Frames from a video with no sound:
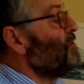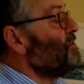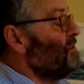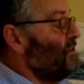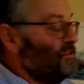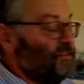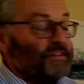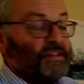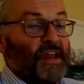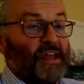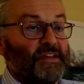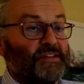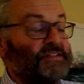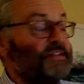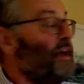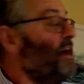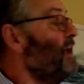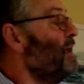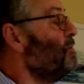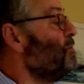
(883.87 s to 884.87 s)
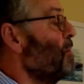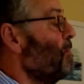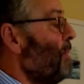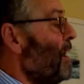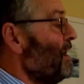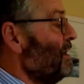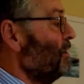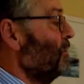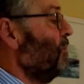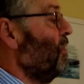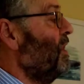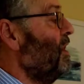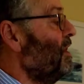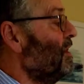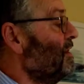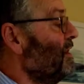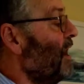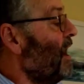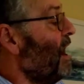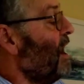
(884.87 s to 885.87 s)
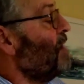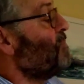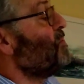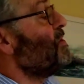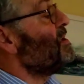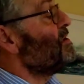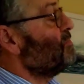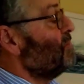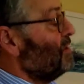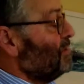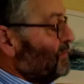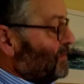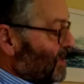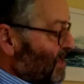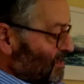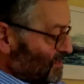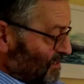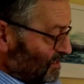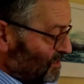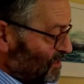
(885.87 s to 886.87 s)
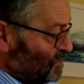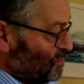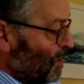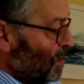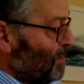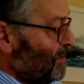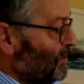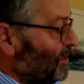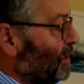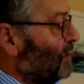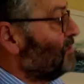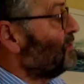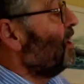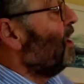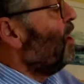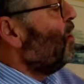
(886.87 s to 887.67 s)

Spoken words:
This next day, we're back at work, and this is what we got.